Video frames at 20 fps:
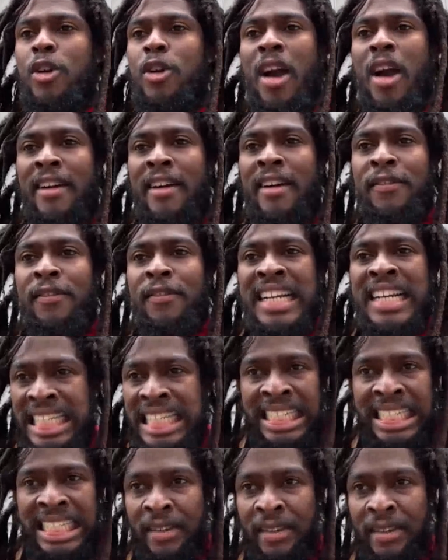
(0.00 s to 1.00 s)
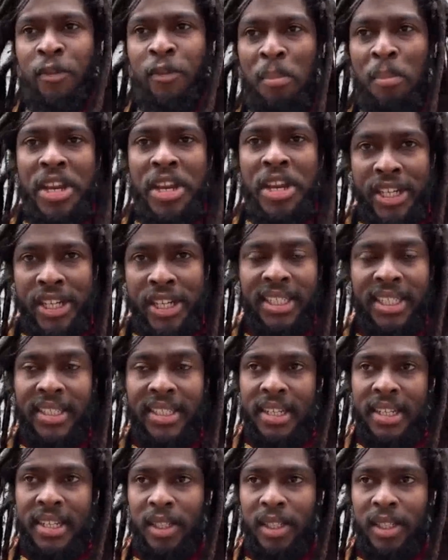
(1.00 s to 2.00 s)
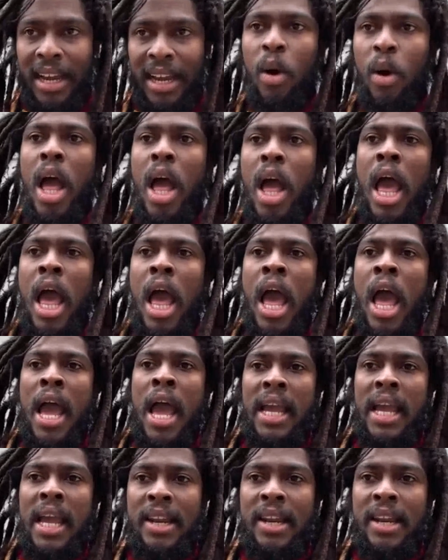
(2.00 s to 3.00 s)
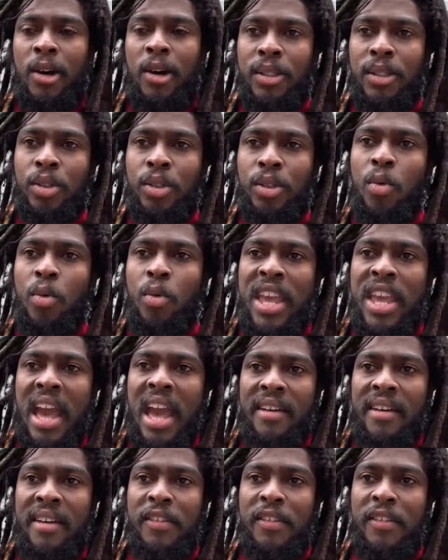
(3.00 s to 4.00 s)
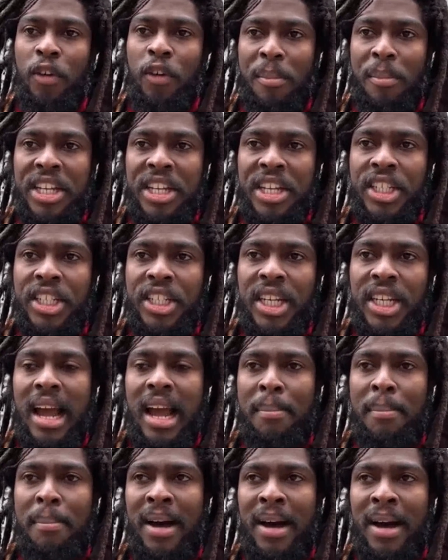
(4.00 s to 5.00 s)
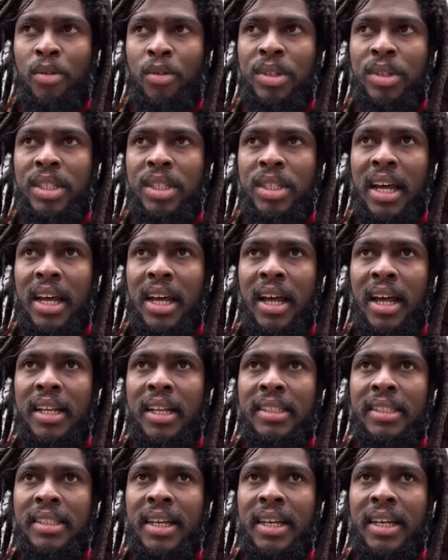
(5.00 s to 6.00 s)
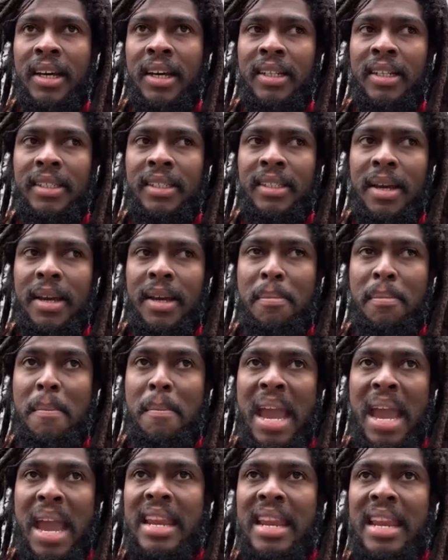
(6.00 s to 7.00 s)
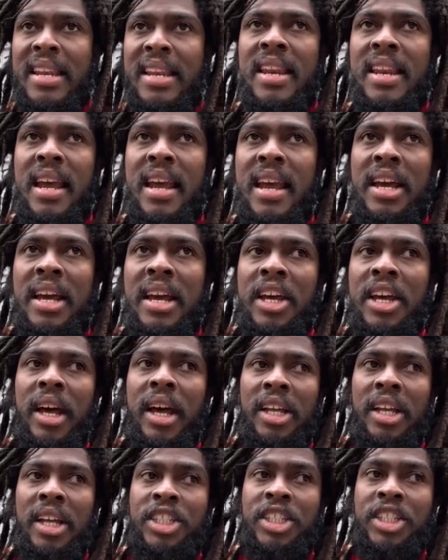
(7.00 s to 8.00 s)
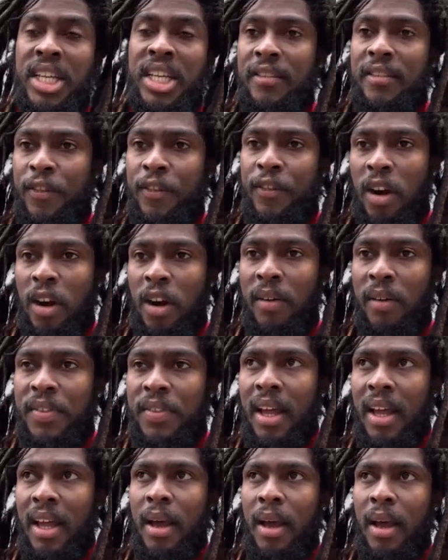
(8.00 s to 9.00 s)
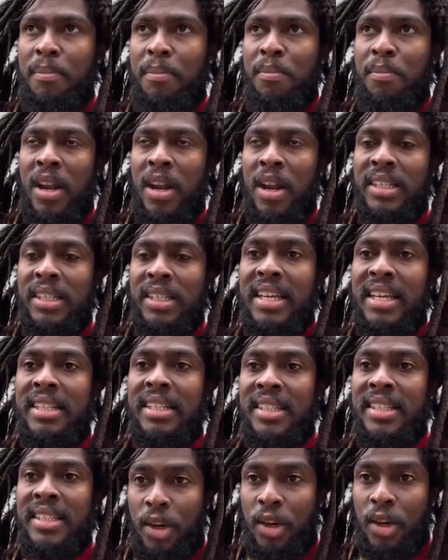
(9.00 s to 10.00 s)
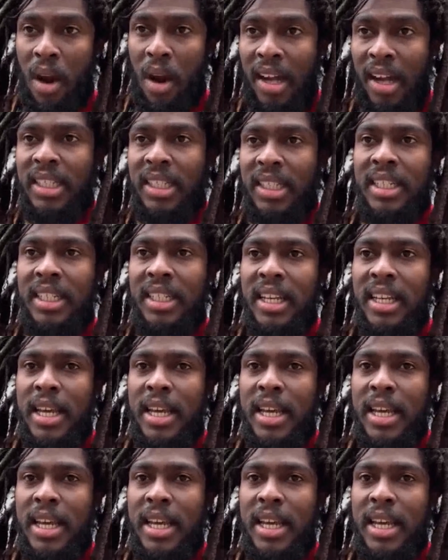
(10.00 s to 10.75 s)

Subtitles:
we don't have clearly information still now. And also we have information about the main chief of the presidency guard.